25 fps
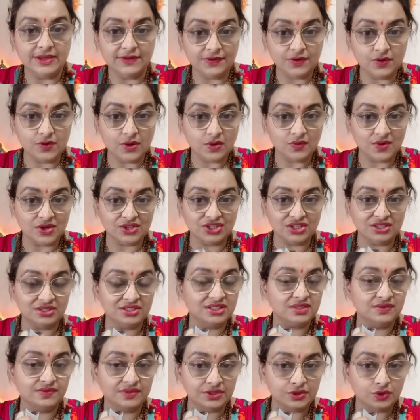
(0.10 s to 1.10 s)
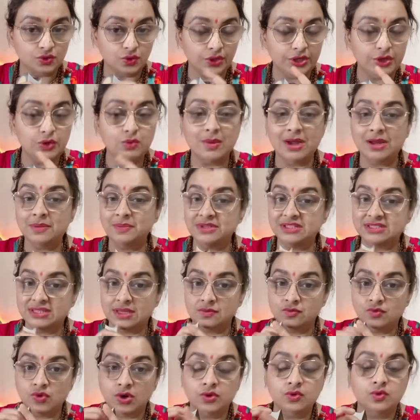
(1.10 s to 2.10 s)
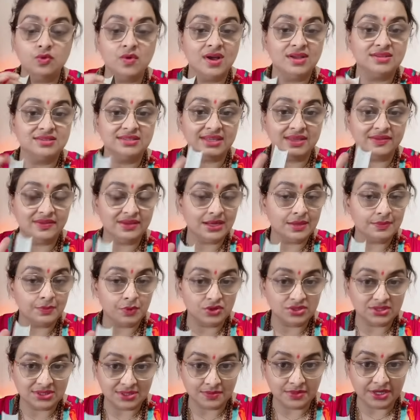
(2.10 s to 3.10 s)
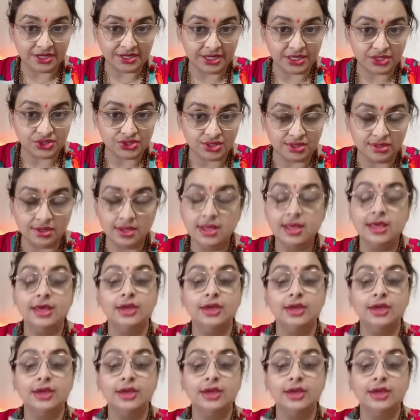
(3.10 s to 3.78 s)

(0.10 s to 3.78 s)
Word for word: you are watching this video, you might be someone who has given up on some connection.